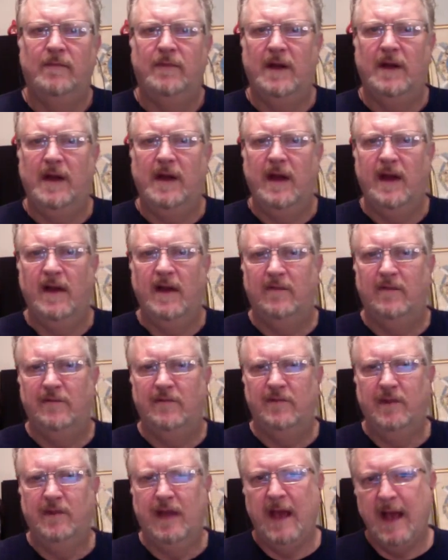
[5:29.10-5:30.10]
that have
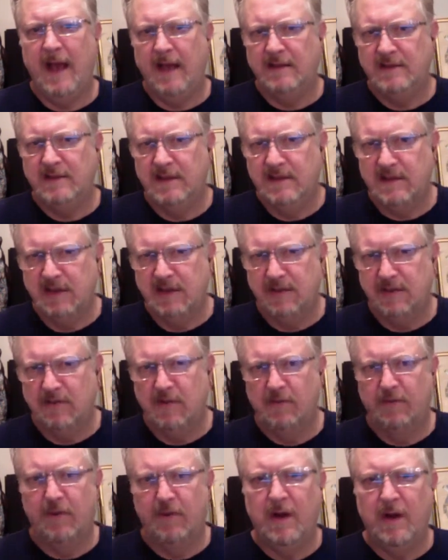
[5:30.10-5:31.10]
access to their
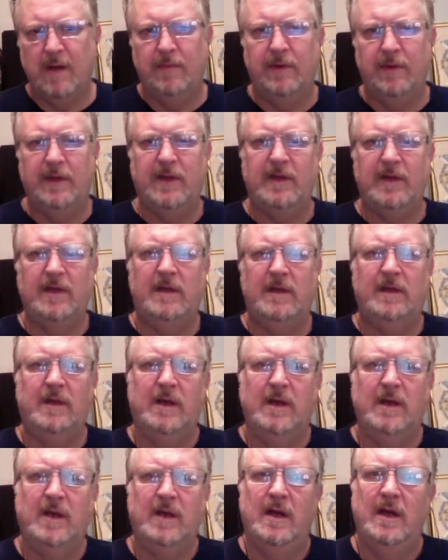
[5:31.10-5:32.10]
own property,
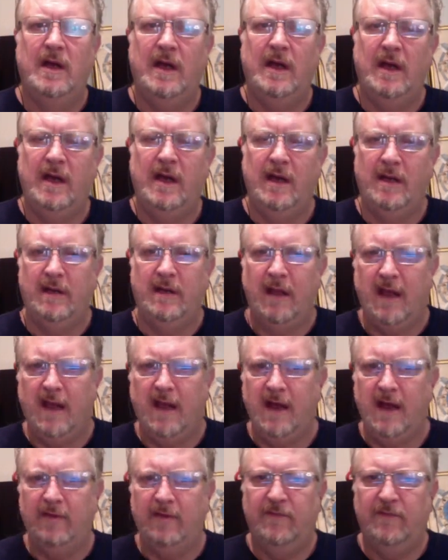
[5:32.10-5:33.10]
and
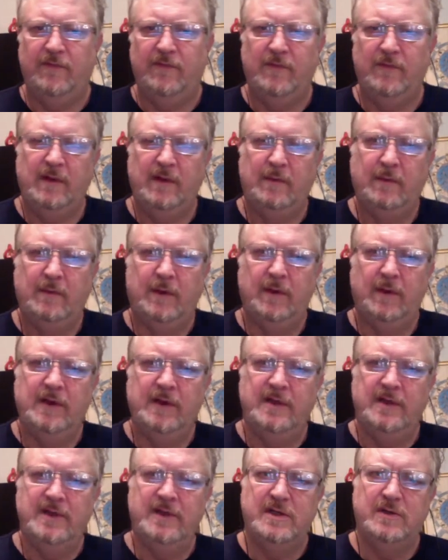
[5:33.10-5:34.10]
have the
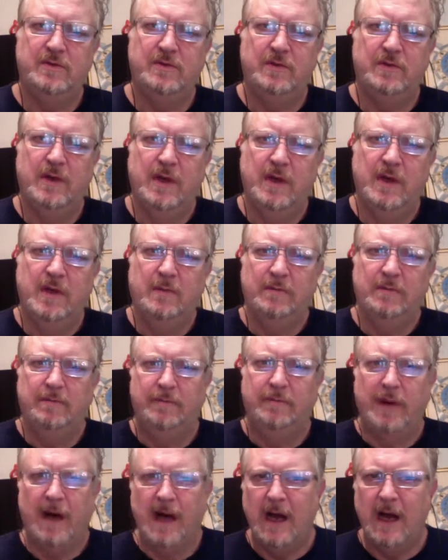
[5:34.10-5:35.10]
ability to
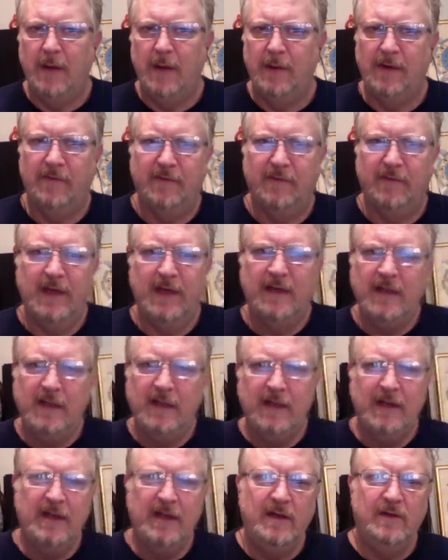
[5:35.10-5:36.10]
buy whatever they
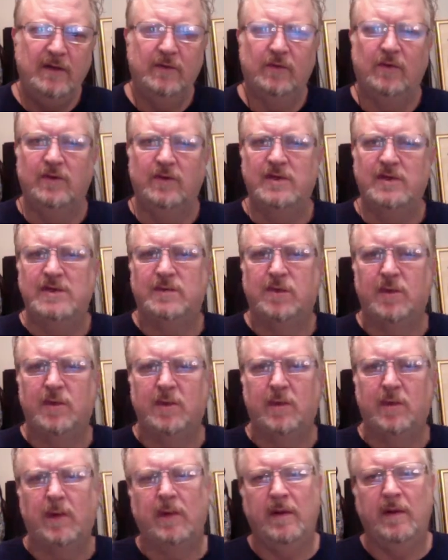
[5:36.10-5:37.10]
need in order to support
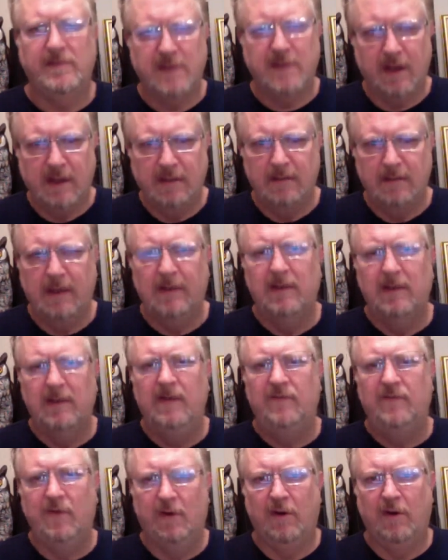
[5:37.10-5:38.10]
the program. I'm talking mainly
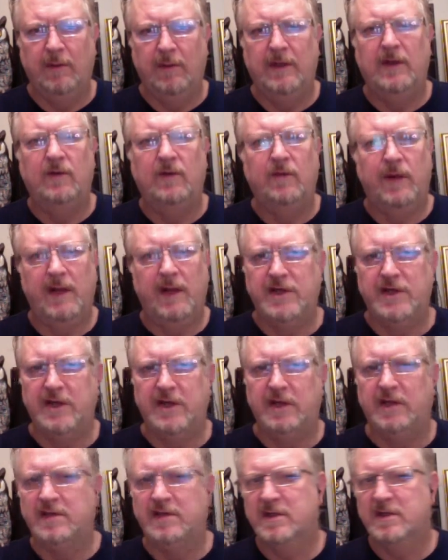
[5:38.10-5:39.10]
farming and
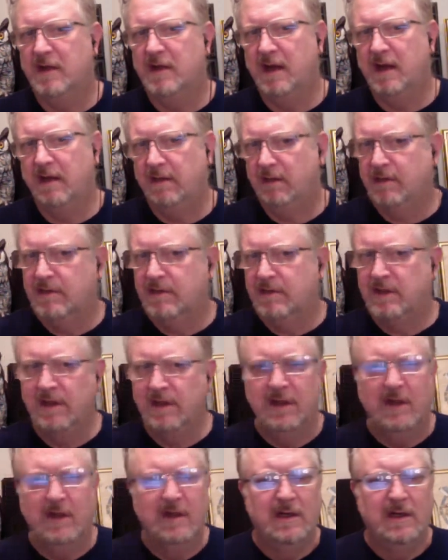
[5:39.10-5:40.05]
ranching, because a lot of those